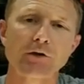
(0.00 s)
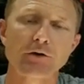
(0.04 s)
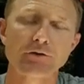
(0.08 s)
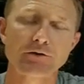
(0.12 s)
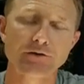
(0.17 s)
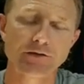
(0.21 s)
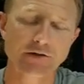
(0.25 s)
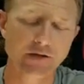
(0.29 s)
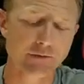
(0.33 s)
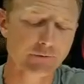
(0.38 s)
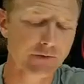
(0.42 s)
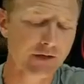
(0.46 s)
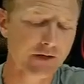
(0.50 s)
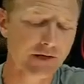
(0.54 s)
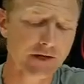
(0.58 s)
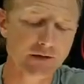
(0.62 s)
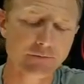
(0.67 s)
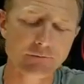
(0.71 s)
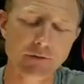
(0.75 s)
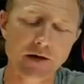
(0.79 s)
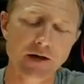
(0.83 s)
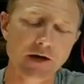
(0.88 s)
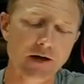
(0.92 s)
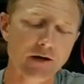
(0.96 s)
send me an
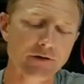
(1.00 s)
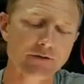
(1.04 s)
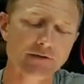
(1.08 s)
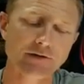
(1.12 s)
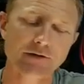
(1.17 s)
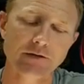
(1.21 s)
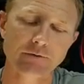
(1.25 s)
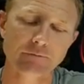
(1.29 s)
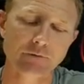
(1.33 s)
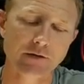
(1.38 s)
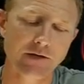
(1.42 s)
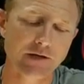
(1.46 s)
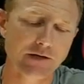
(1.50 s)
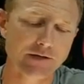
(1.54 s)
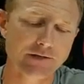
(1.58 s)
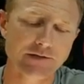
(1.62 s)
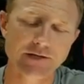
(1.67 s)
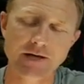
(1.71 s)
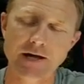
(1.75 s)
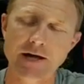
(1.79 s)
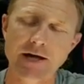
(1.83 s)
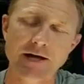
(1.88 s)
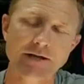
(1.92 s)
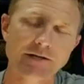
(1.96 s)
email, send me a
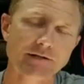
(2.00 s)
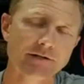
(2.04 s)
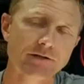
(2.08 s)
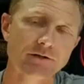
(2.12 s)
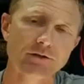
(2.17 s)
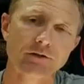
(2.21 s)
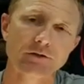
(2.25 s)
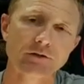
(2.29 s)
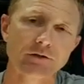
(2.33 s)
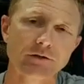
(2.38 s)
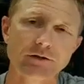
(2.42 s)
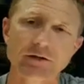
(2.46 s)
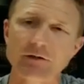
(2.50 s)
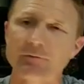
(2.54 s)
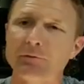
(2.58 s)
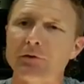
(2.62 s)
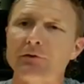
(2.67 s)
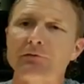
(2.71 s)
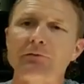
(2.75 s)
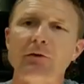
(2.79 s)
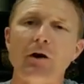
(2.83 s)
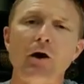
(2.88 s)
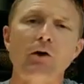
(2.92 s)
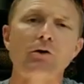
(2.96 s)
text, give me a
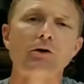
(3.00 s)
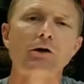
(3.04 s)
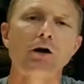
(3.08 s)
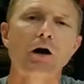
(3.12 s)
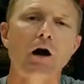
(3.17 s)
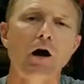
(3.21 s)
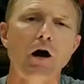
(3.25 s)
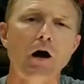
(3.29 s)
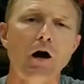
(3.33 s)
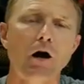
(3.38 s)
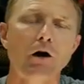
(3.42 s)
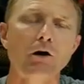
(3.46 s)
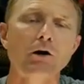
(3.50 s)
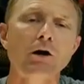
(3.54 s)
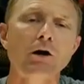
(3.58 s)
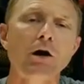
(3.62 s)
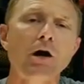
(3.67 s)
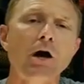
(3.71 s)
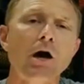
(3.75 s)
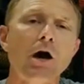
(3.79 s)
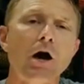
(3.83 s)
phone call.